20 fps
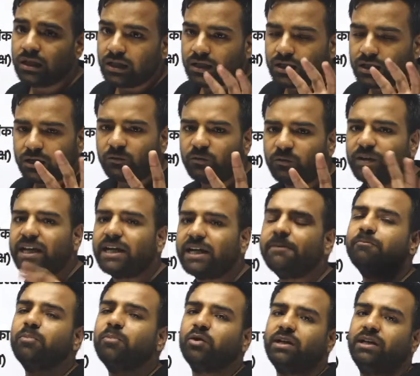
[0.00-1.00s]
Now very
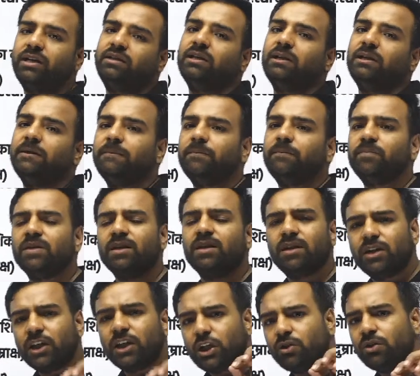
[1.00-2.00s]
important thing.
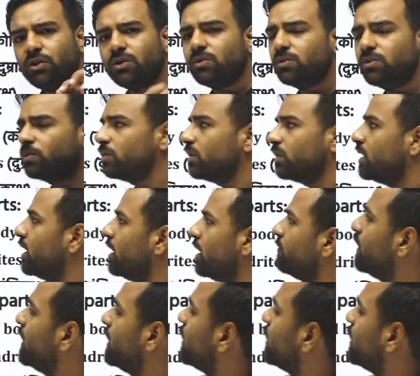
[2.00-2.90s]
Do you know, if I